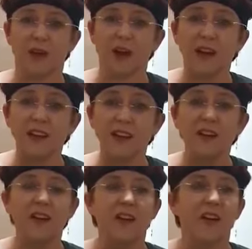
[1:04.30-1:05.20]
you like
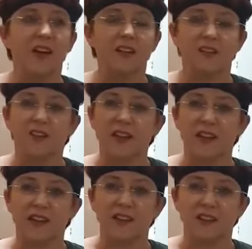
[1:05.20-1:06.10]
and do the
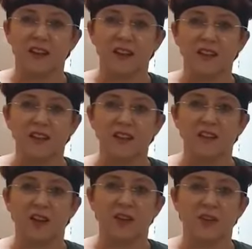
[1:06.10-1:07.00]
exercises,
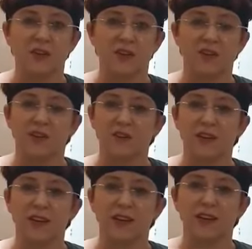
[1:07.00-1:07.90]
so you
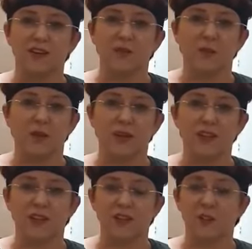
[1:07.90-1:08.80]
really just work it
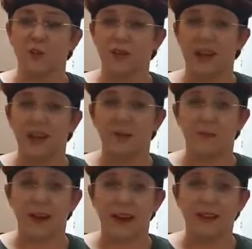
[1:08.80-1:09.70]
into your daily
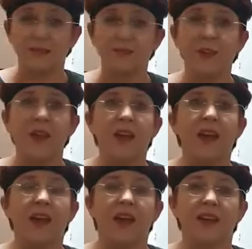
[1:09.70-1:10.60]
plan,
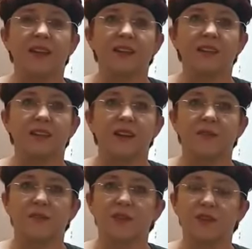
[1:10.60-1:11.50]
and
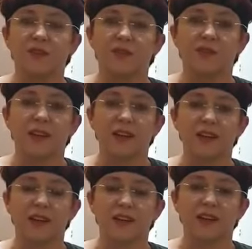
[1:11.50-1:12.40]
you
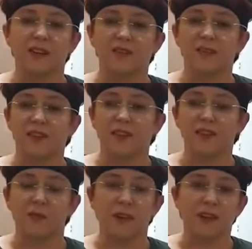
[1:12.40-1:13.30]
really feel the
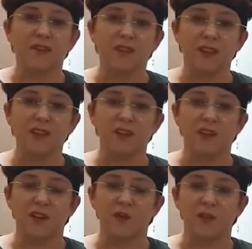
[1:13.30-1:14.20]
benefits, you
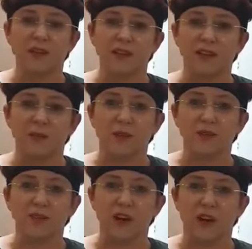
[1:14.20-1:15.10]
know, with a little bit
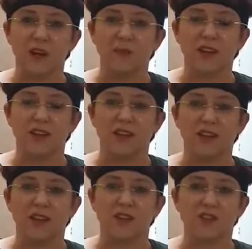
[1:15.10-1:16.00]
of time as you're
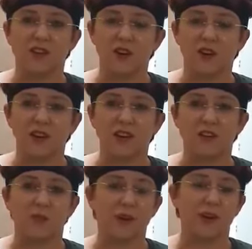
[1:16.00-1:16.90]
getting stronger and
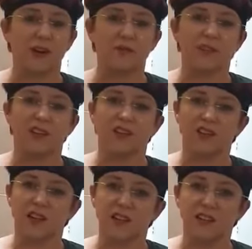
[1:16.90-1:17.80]
your programs get
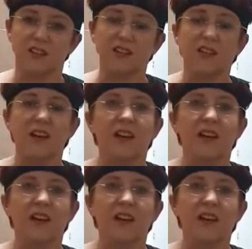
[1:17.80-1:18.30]
adjusted.